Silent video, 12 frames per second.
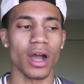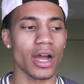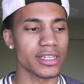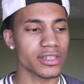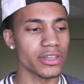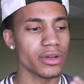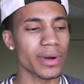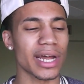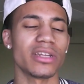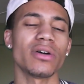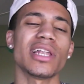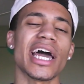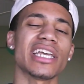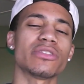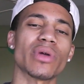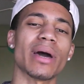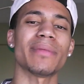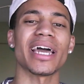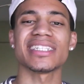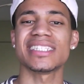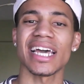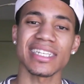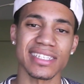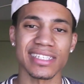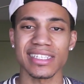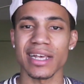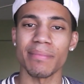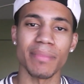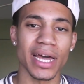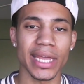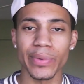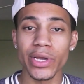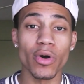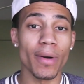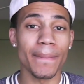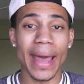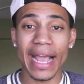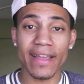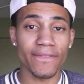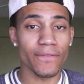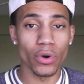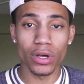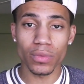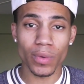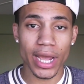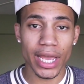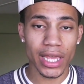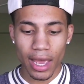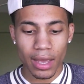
Alright, so you know what I don't like is when I'm like texting somebody, we going back and forth, right?